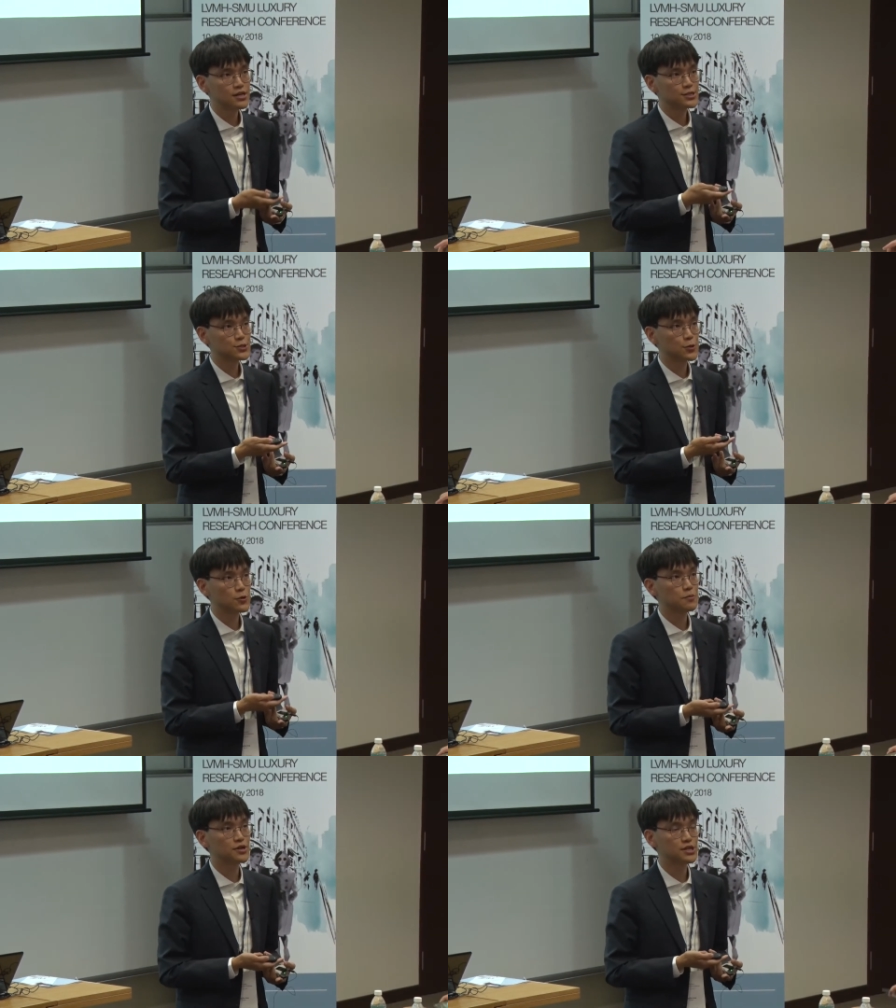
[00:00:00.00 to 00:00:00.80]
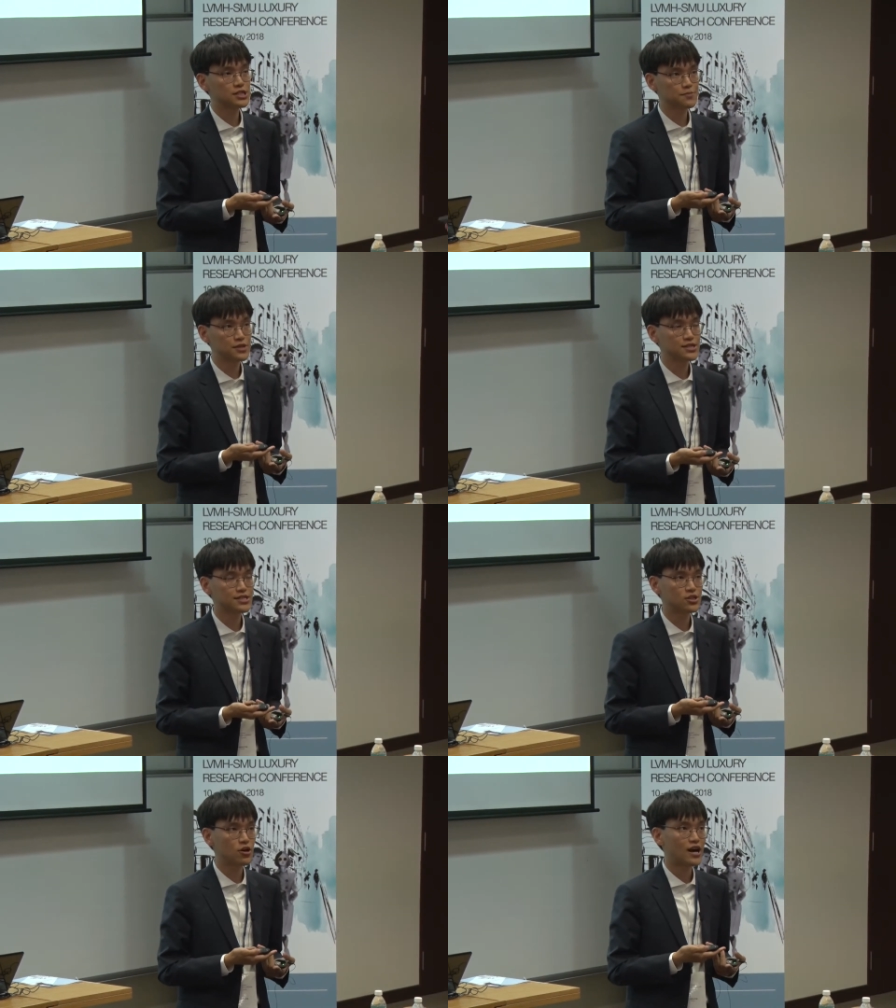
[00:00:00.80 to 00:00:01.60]
So participants
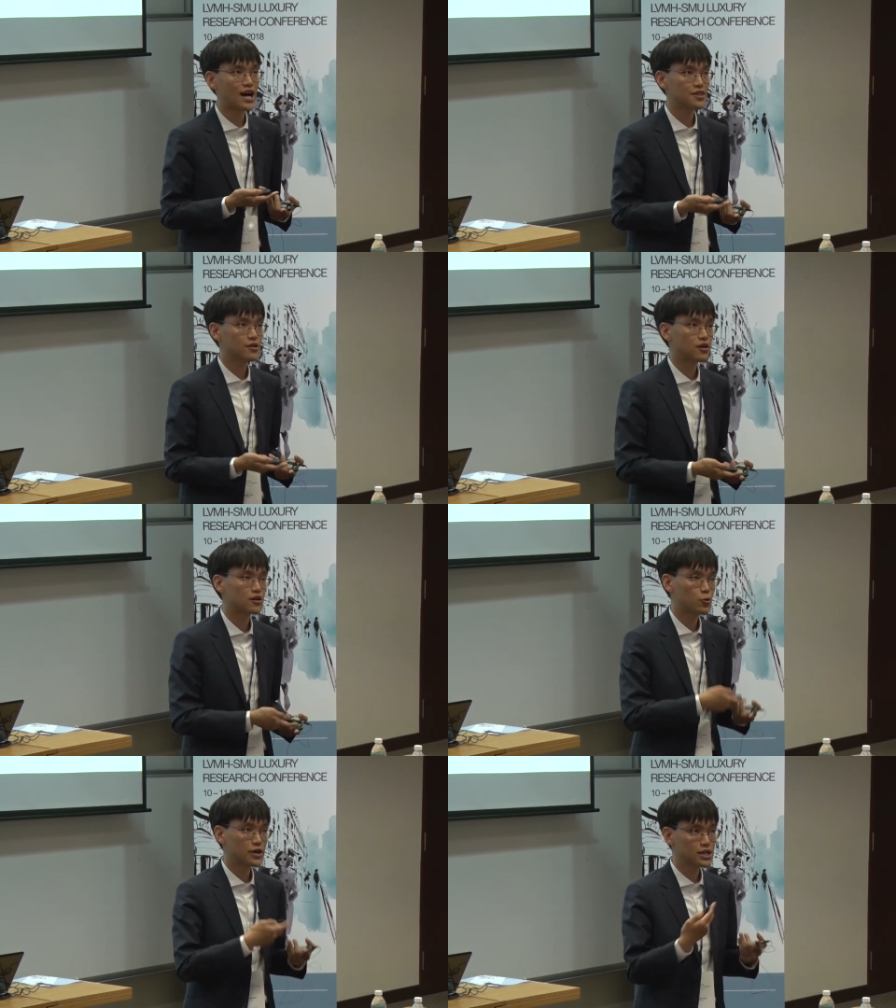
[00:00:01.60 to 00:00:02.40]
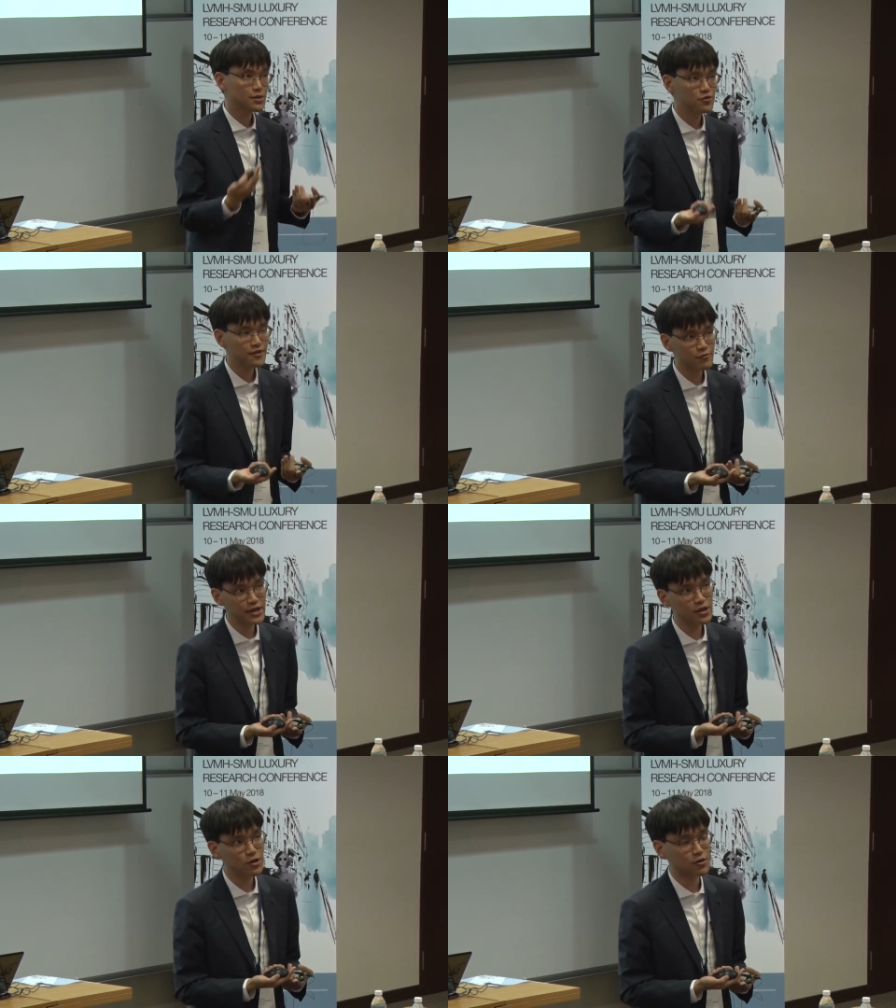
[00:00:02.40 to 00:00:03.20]
saw either a quickly moving
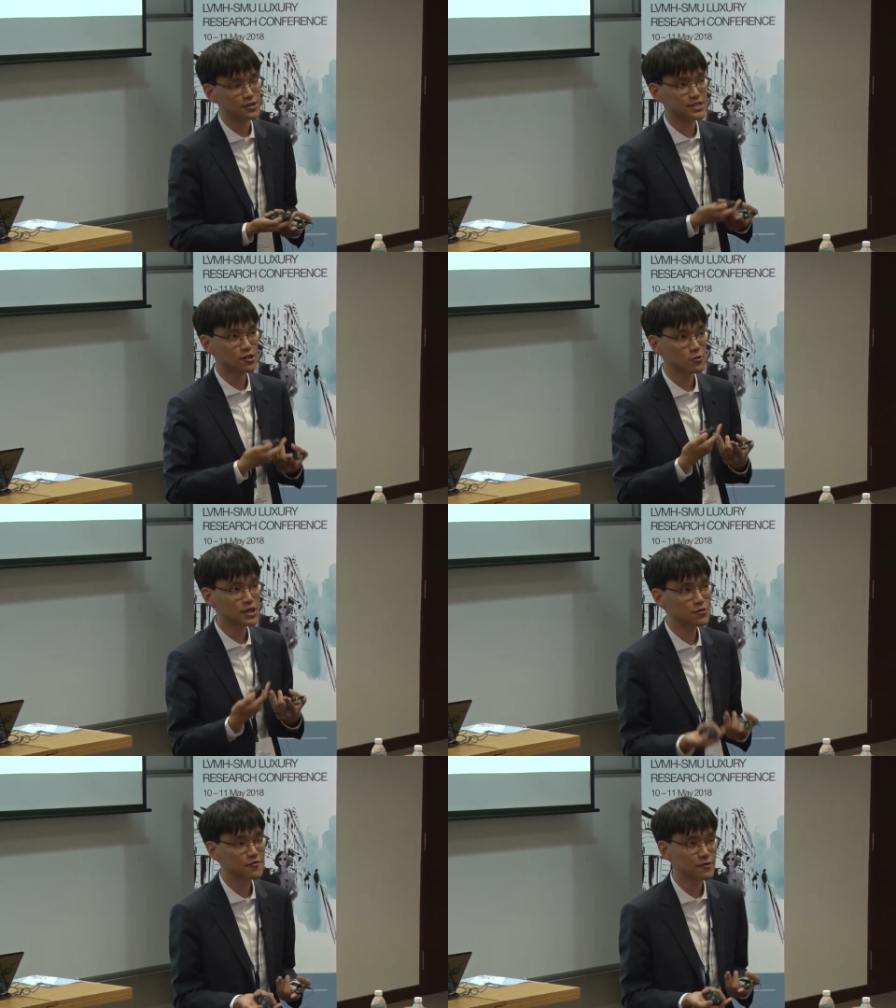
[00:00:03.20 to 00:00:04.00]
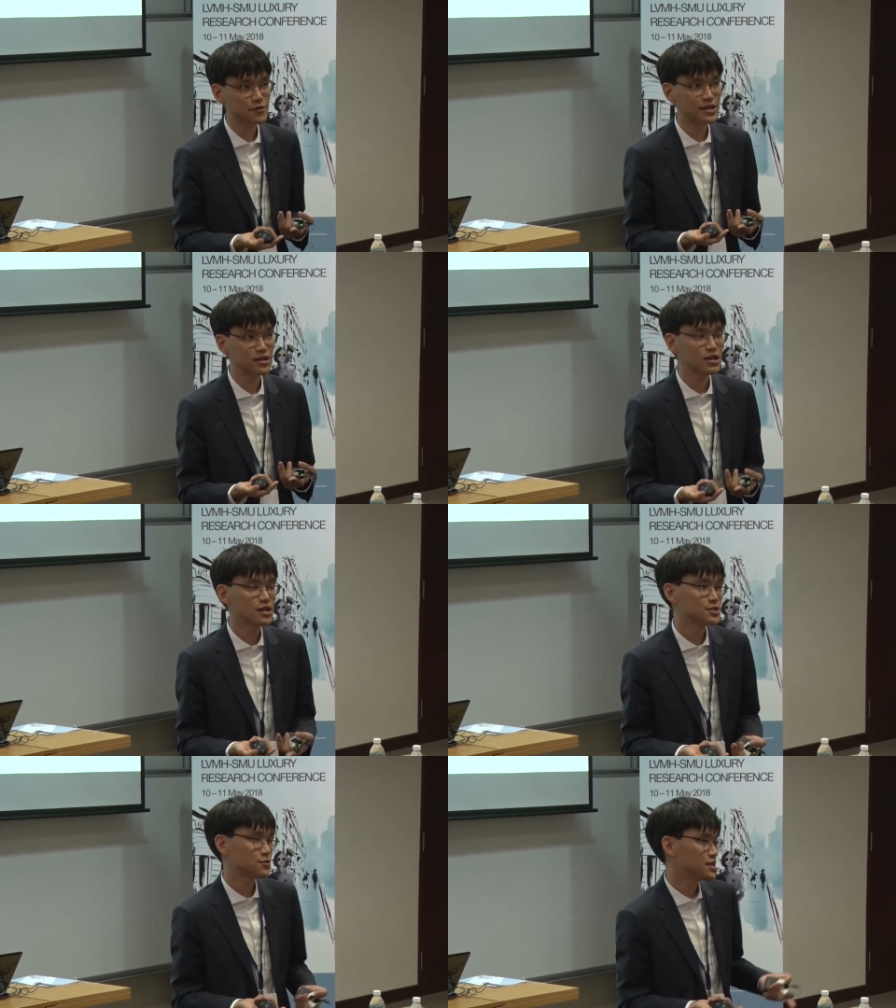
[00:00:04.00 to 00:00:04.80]
ring or a slowly moving ring.
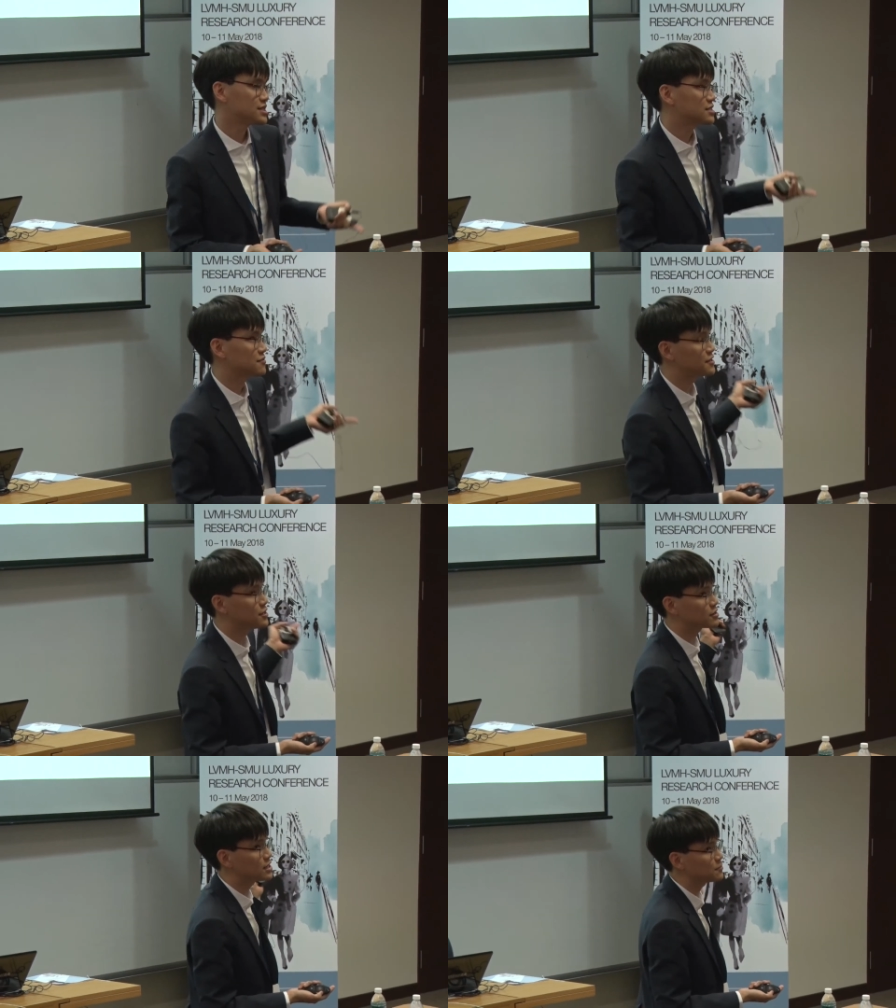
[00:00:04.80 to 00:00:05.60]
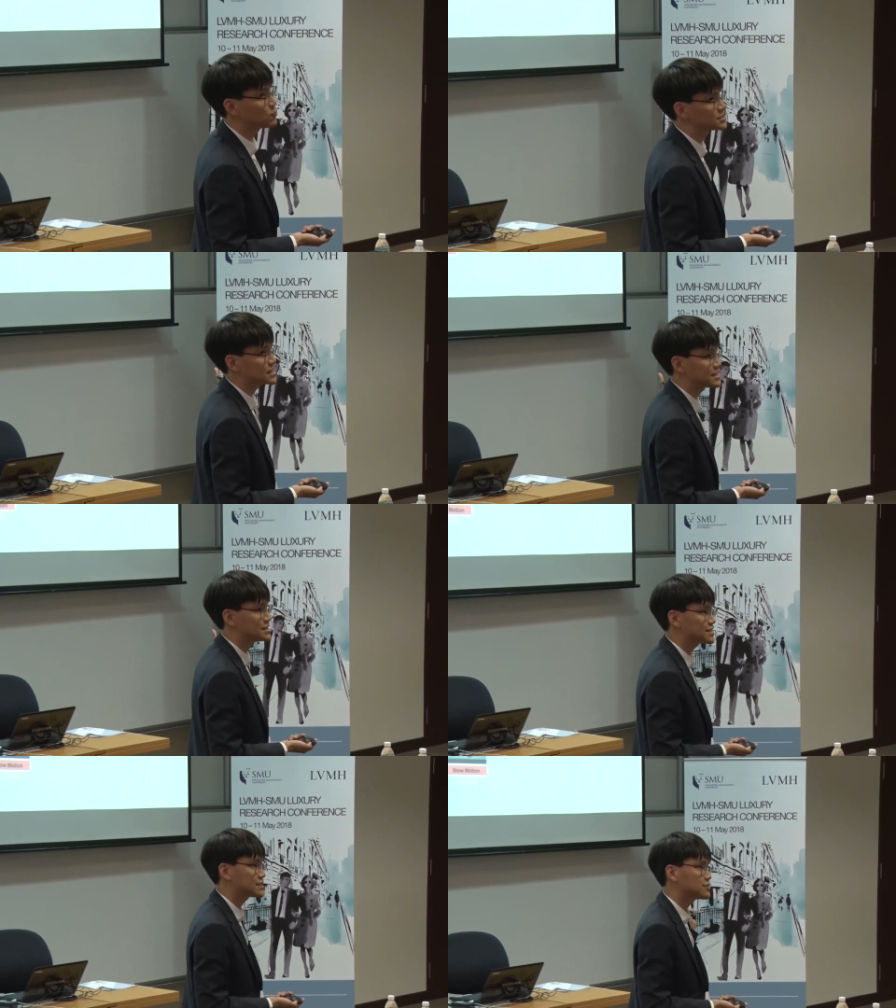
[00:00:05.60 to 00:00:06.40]
So this video clip was
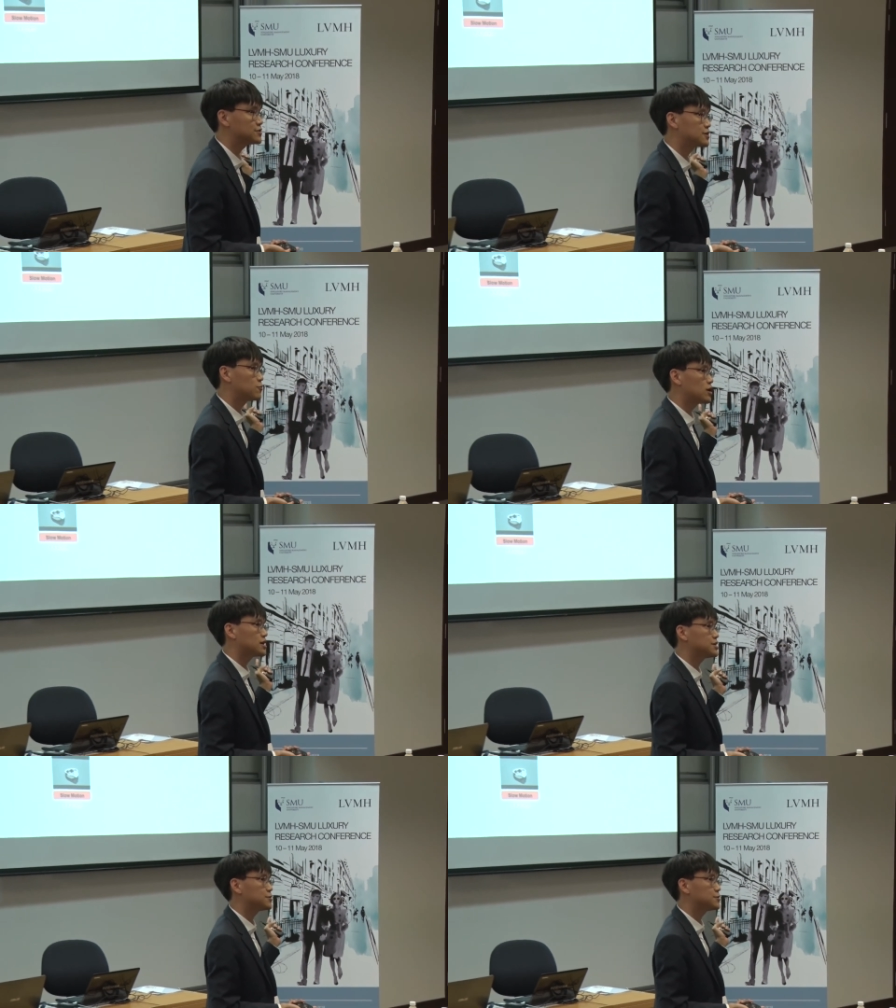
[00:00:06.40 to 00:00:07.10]
identical to the one